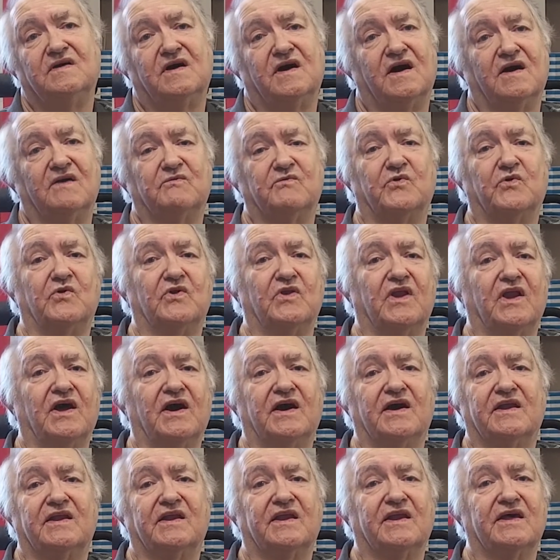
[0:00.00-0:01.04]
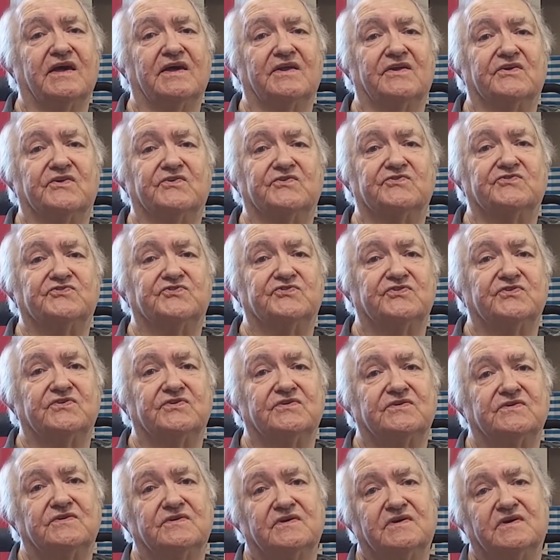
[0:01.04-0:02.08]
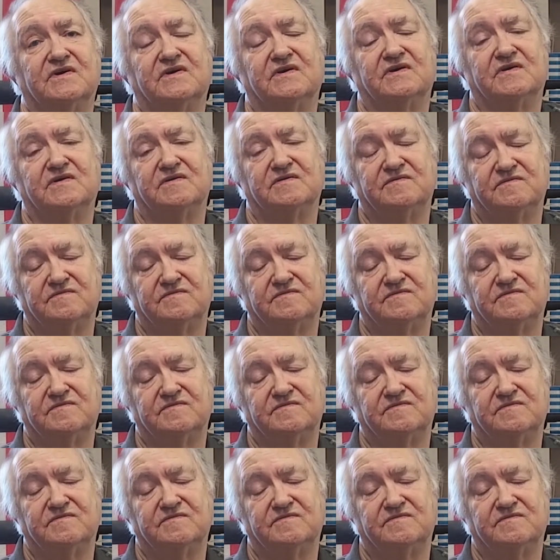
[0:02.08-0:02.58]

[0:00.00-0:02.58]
I wrote a lot of letters. Uh,